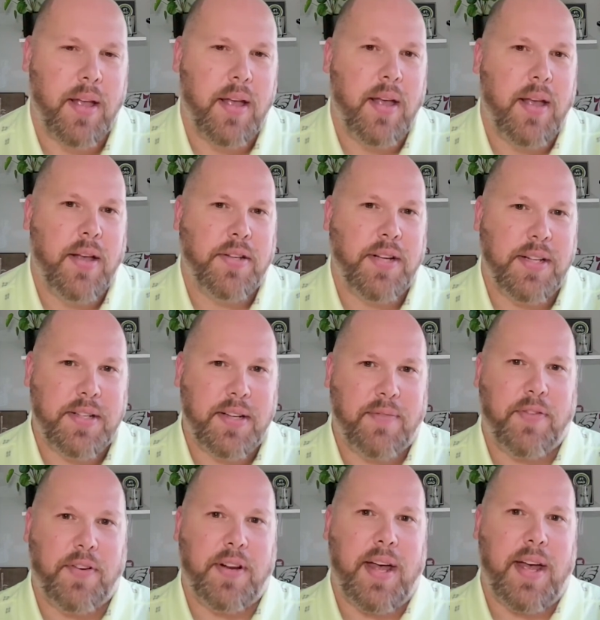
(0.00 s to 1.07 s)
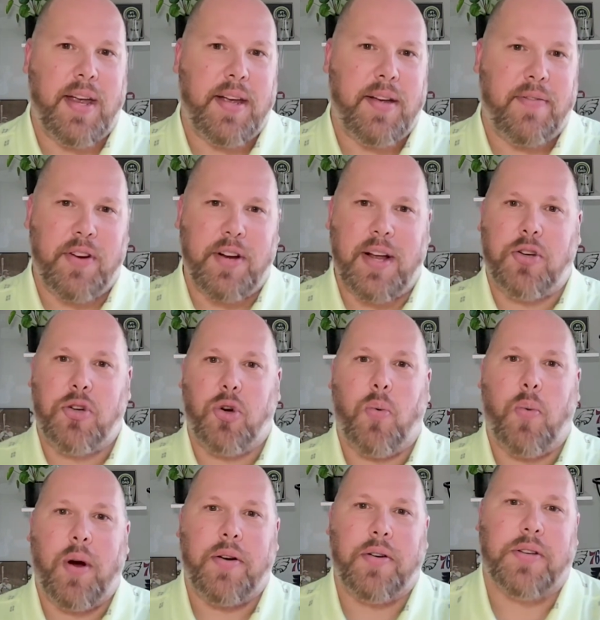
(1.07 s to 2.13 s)
So that's it for today. If you're not sure
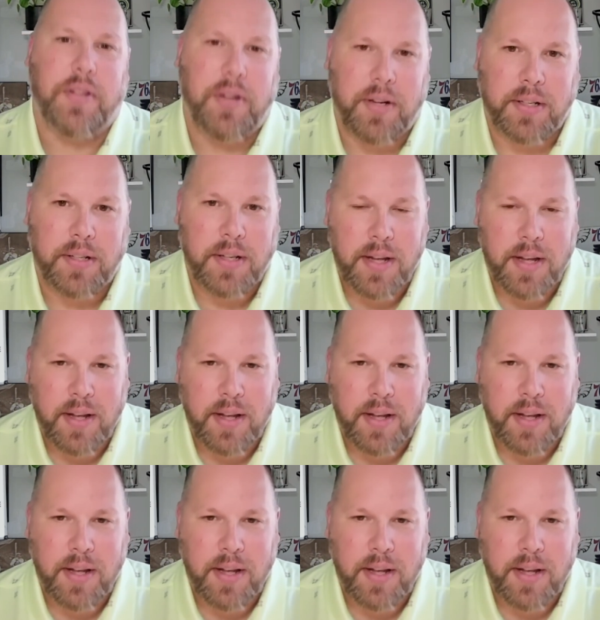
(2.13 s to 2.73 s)
where to start,